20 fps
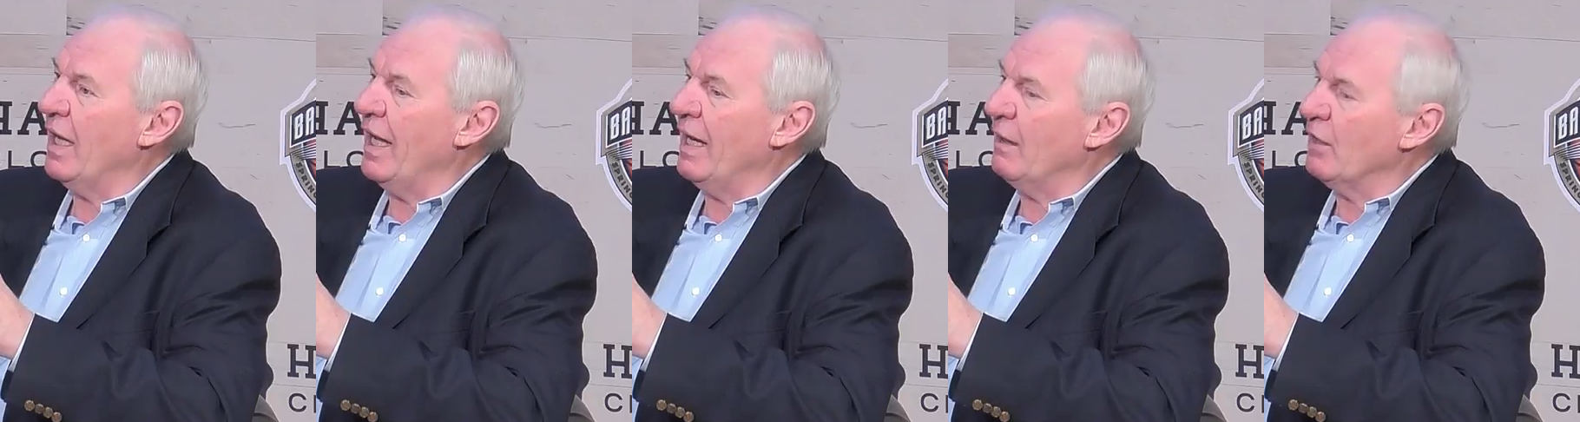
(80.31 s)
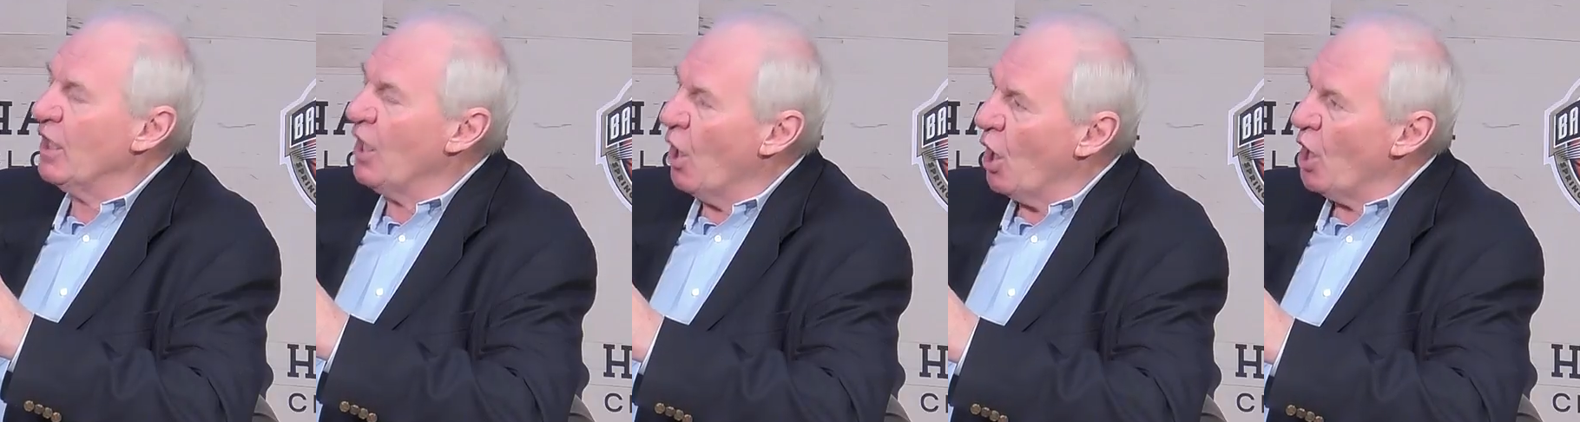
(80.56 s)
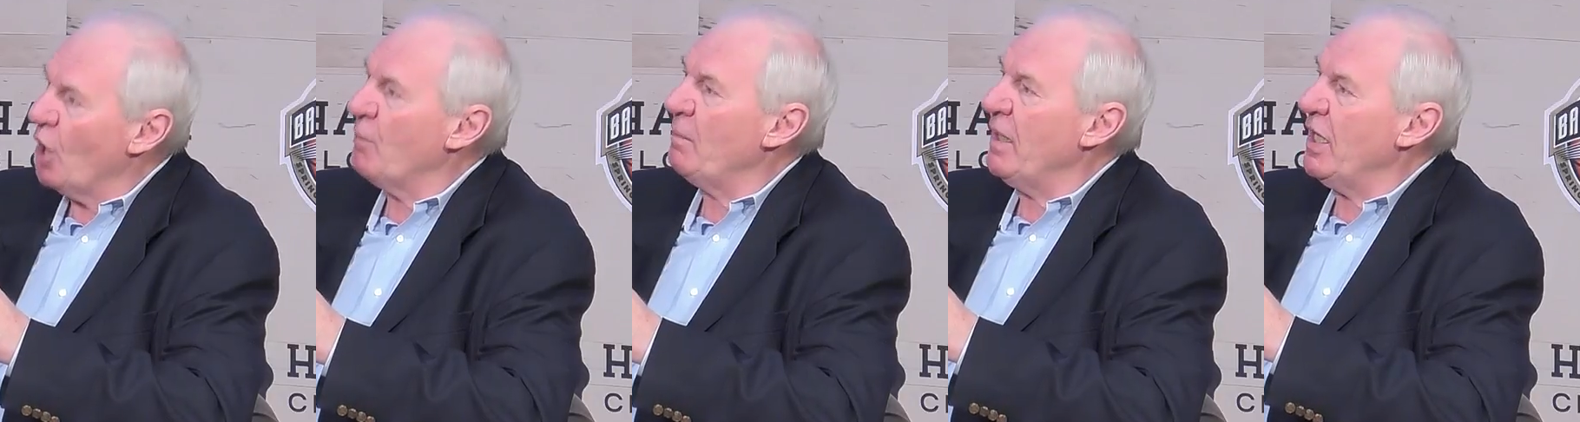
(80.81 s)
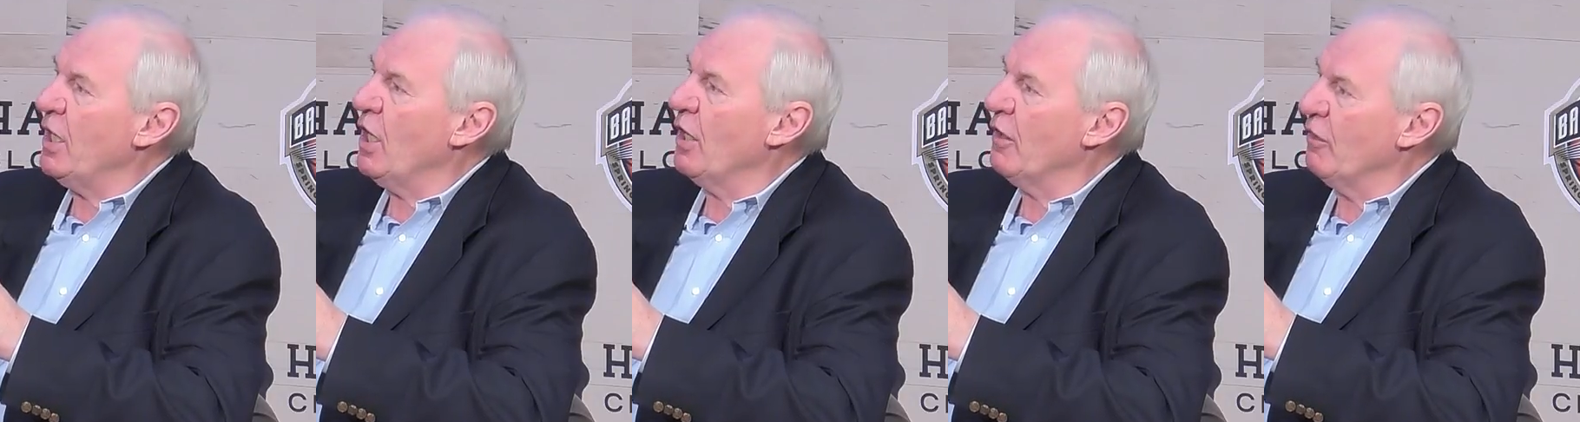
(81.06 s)
and guard
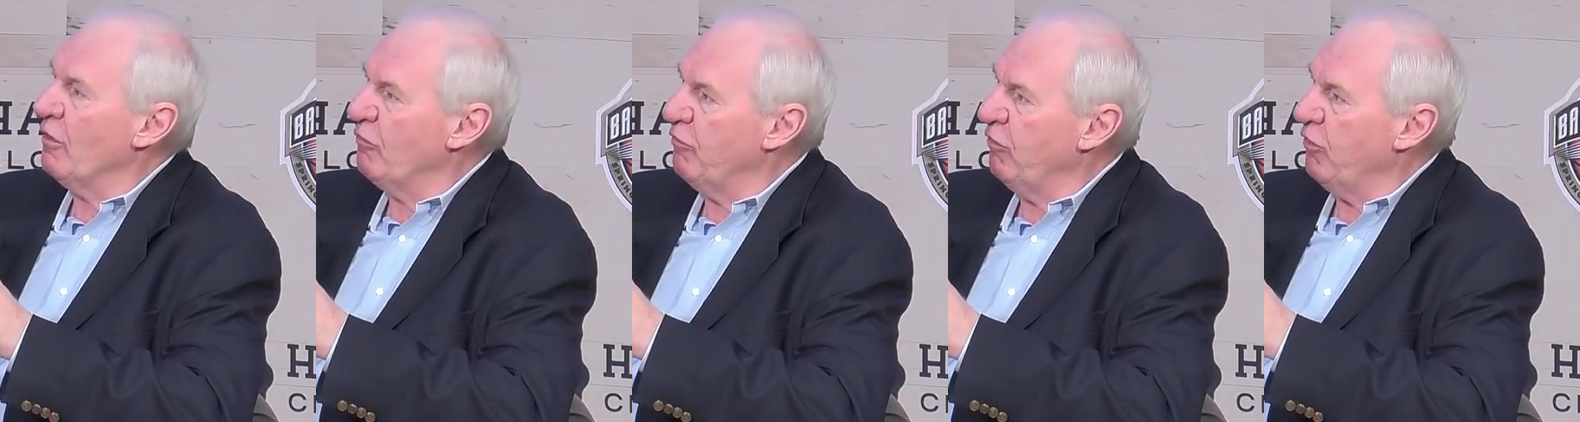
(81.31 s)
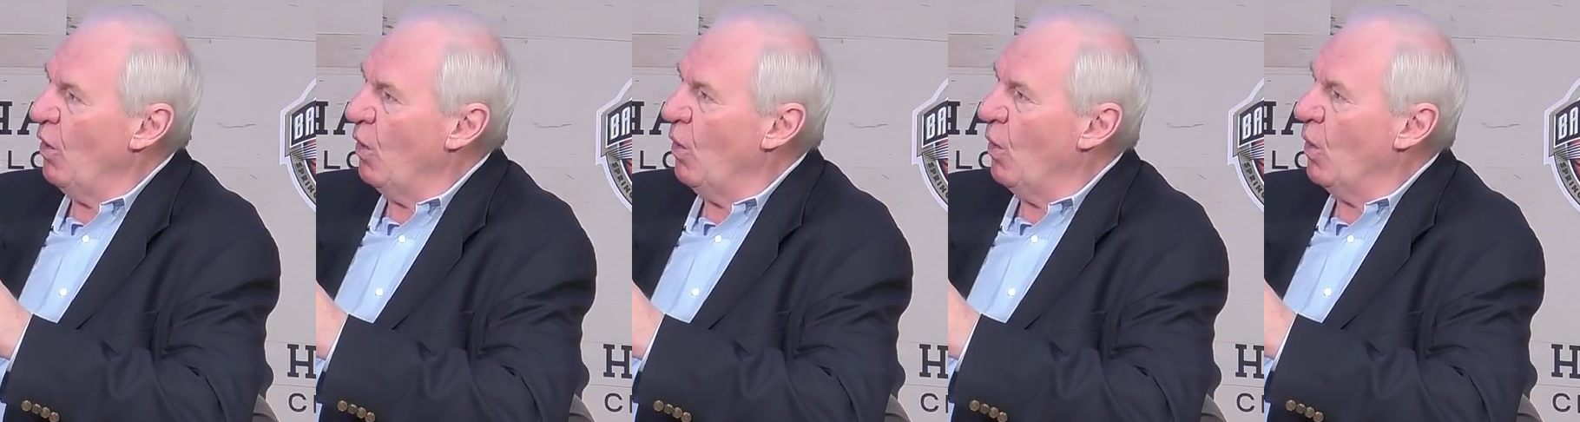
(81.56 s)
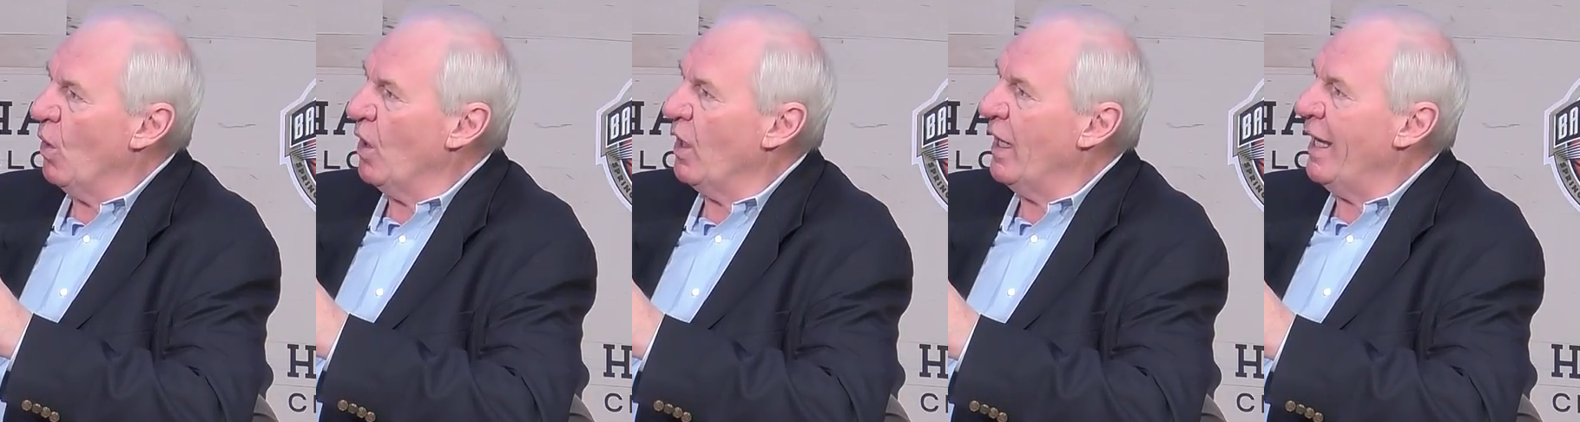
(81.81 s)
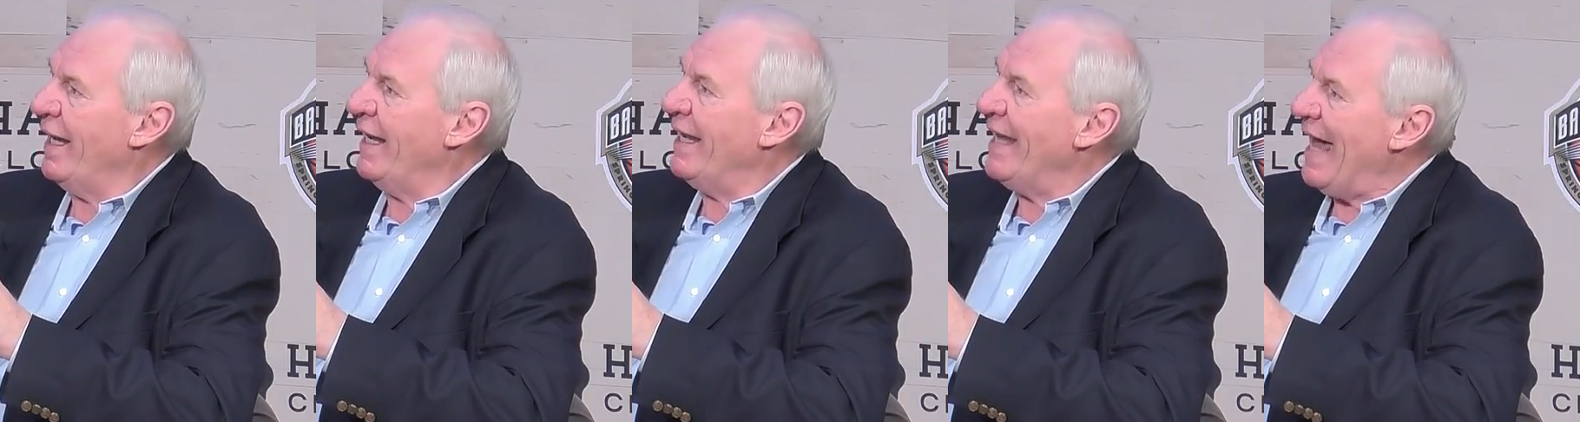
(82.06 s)
me on the floor
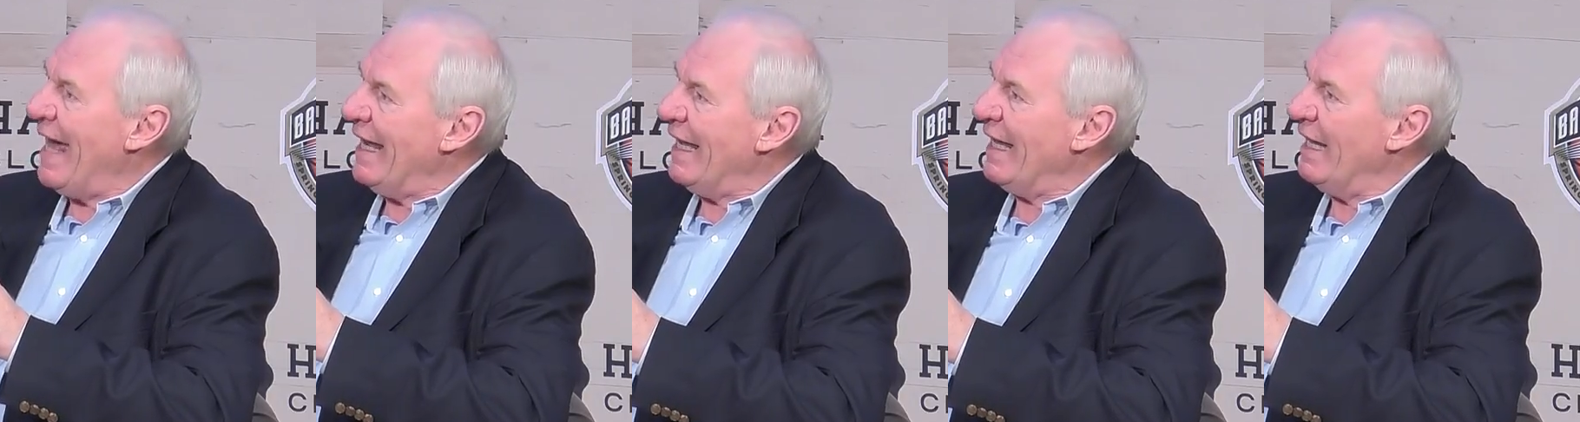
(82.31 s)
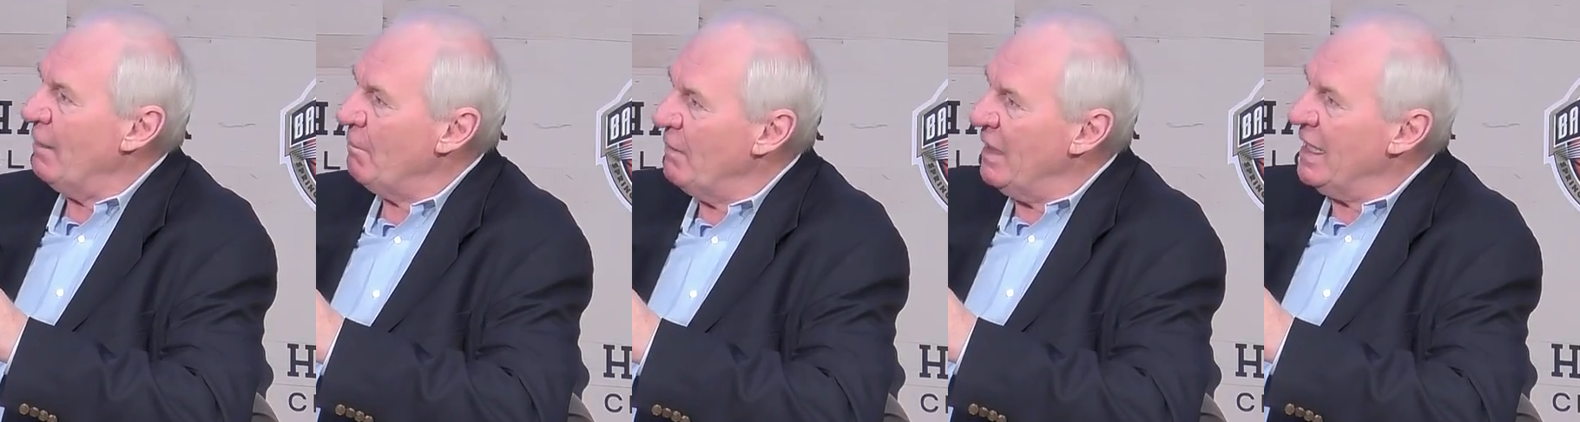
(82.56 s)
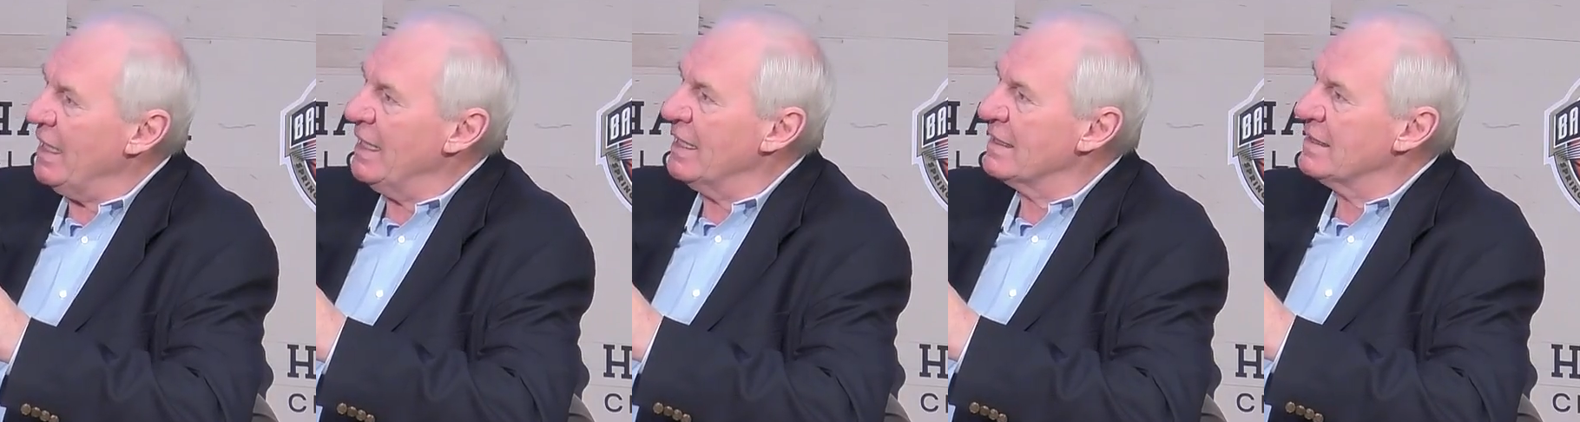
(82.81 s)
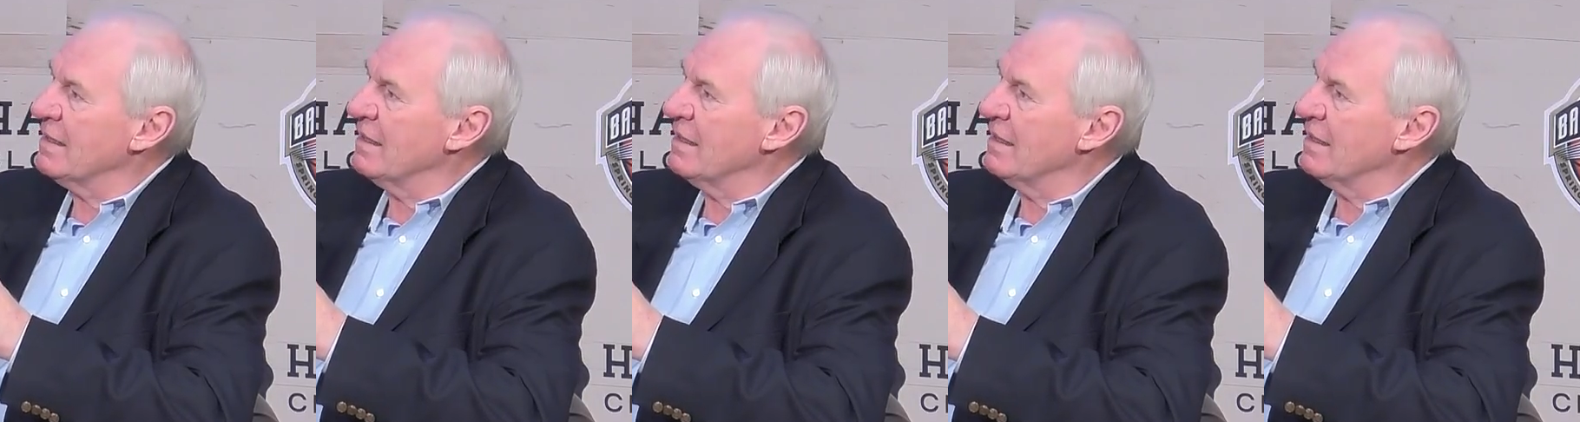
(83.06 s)
and not let me get